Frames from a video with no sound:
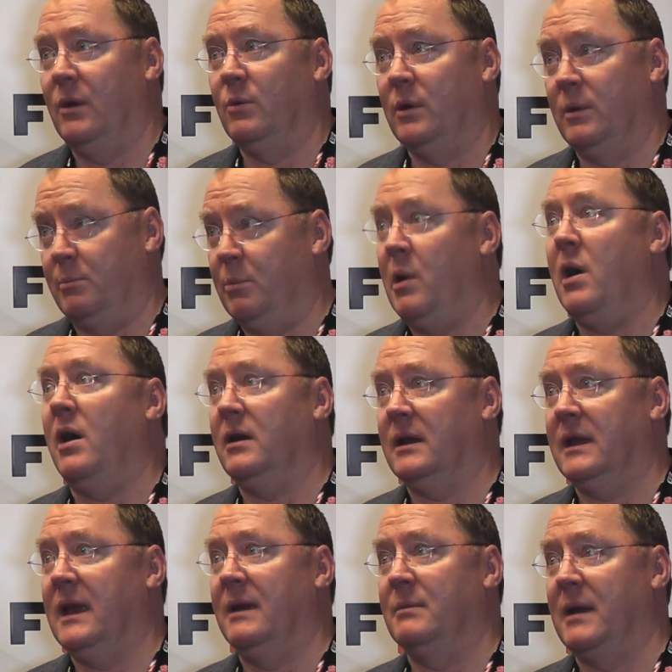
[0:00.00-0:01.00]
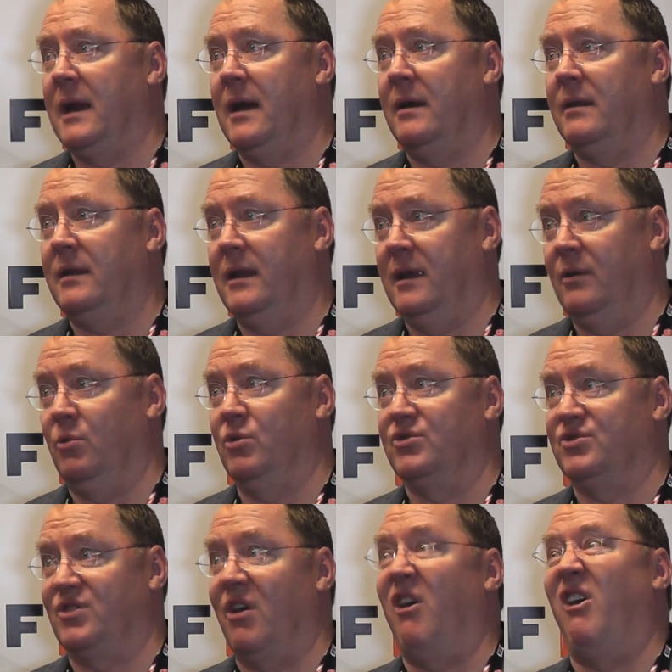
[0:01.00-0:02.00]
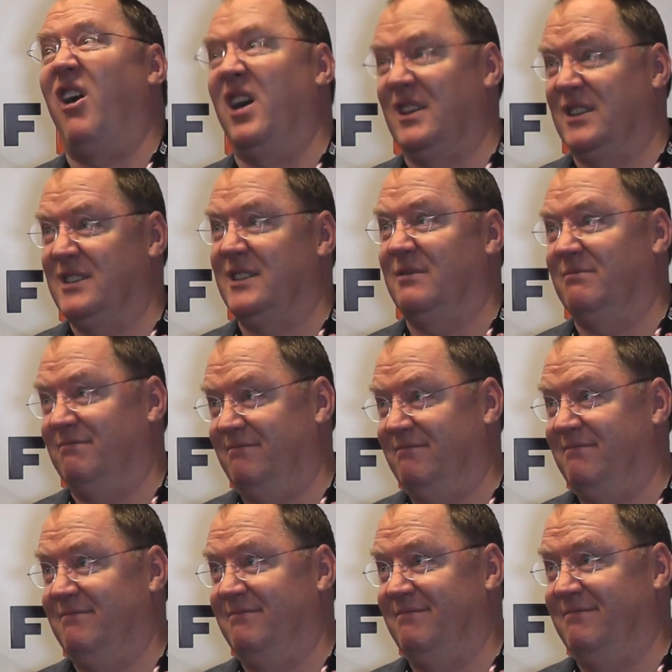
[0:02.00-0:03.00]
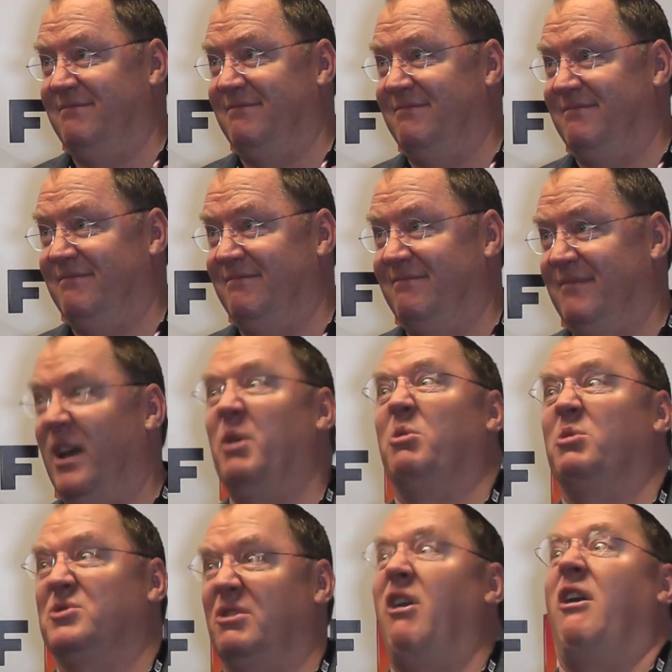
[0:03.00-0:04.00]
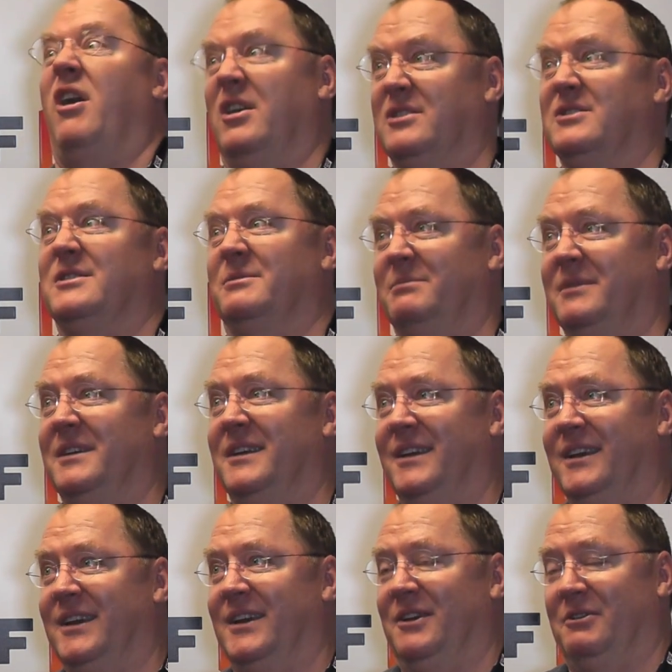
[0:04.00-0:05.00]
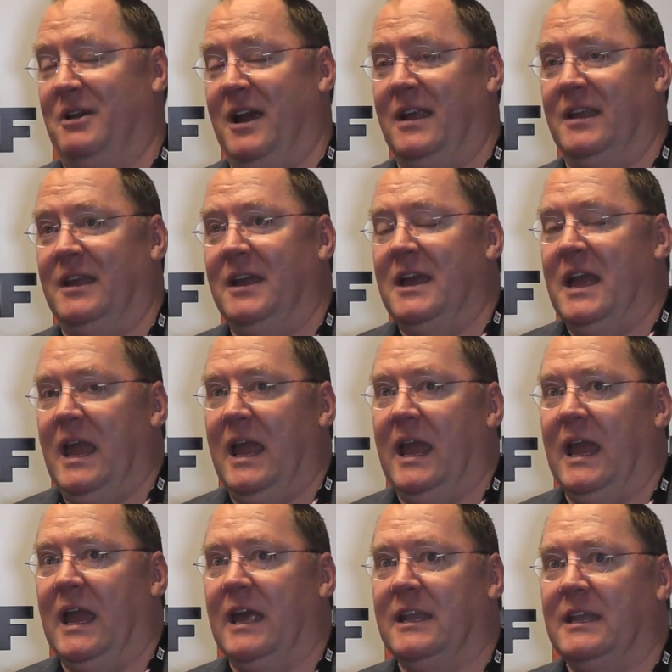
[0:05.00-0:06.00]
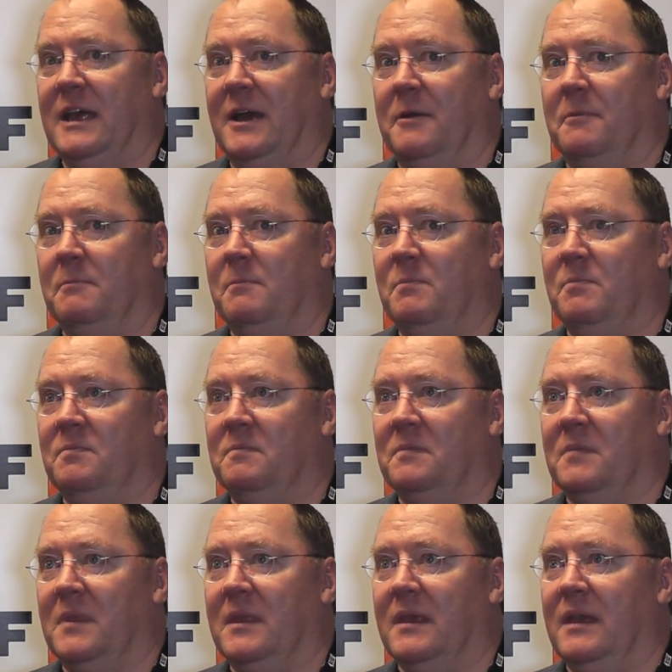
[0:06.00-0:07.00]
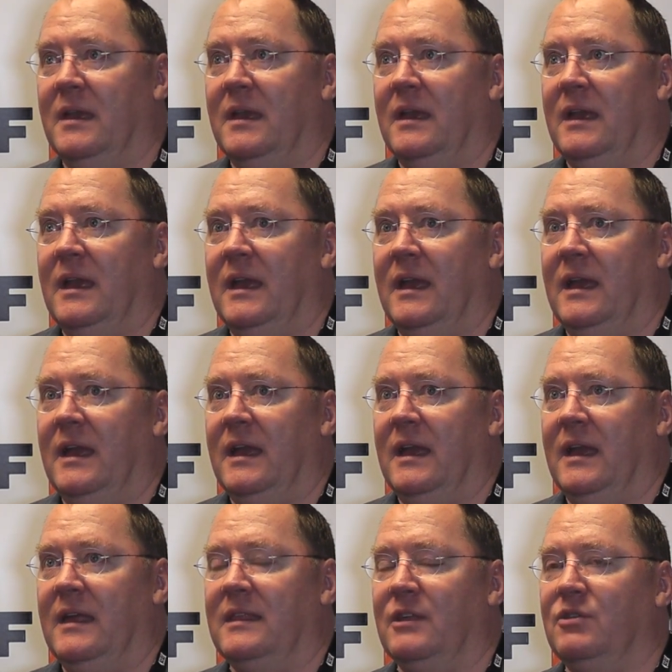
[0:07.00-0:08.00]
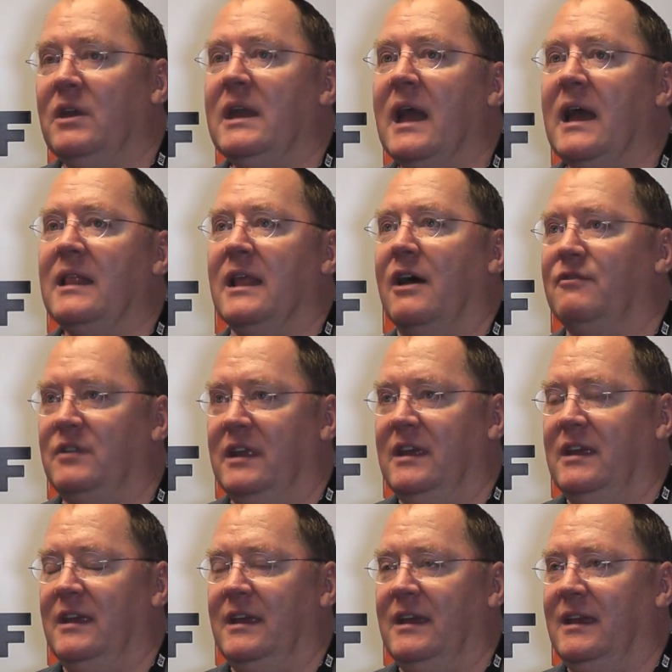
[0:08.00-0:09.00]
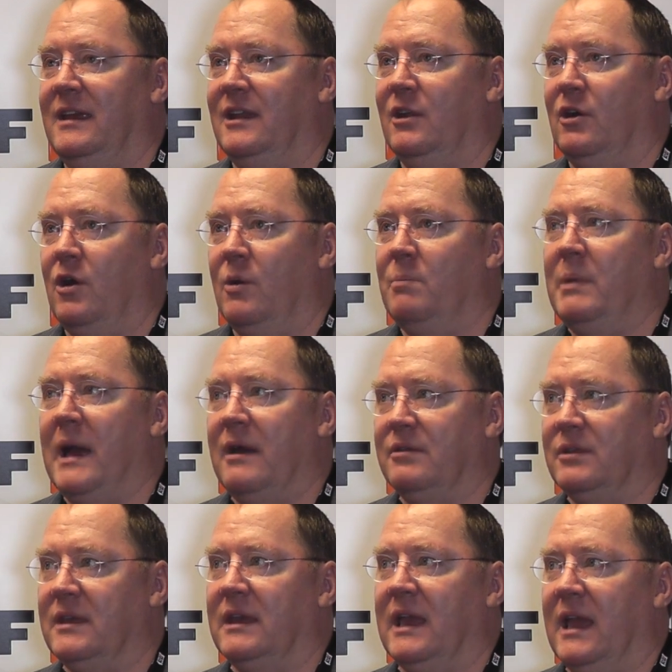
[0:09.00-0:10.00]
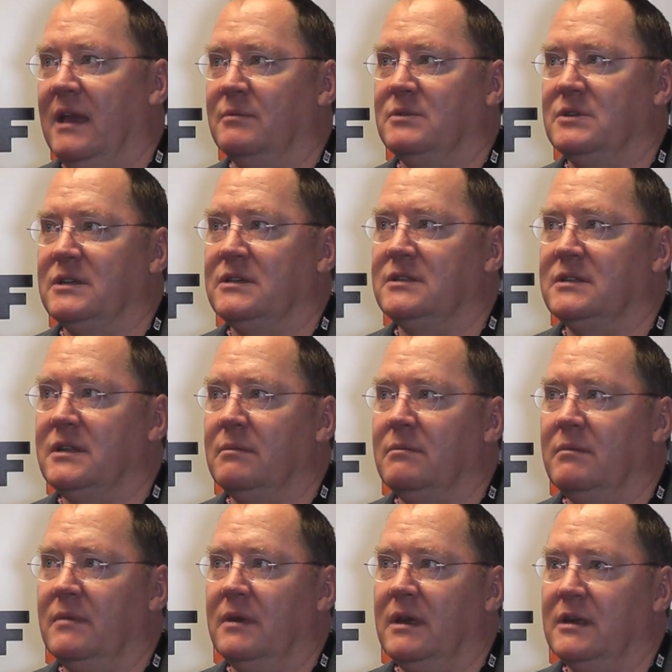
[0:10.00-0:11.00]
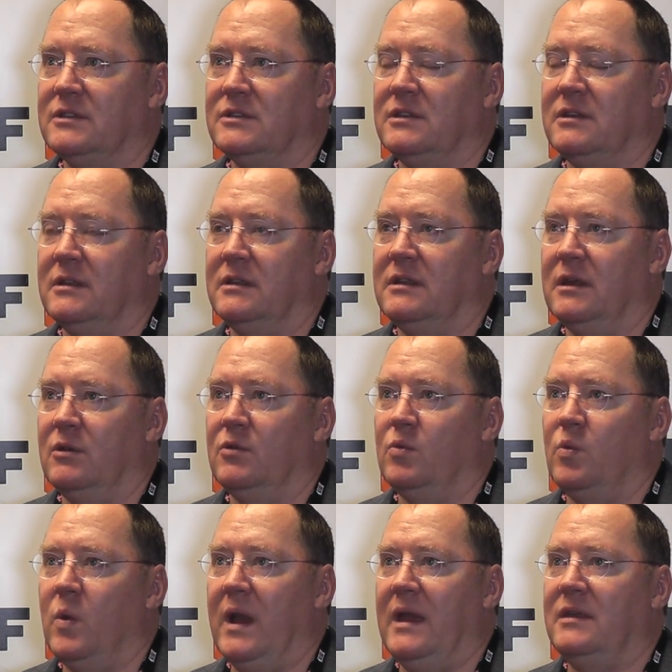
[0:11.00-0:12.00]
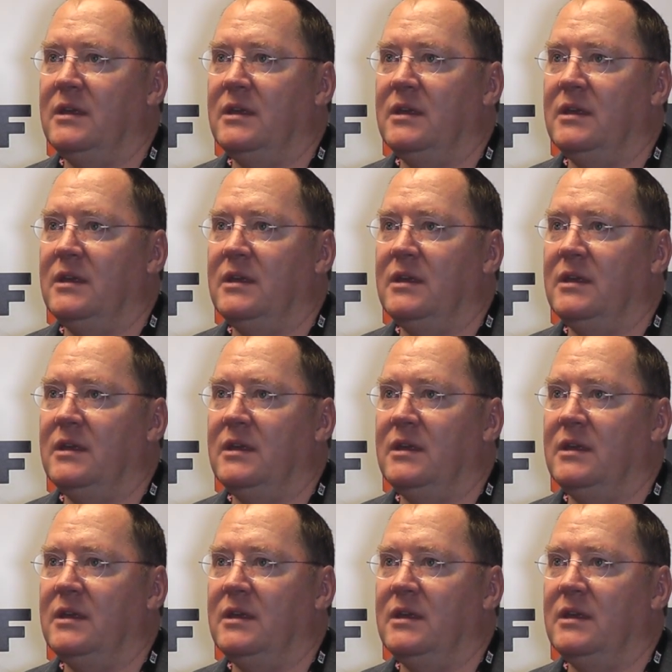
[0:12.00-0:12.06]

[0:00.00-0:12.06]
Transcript: When Pong came out, it was awesome. It was awesome, right? And um, and the thing I loved, you know, about the games is the is the way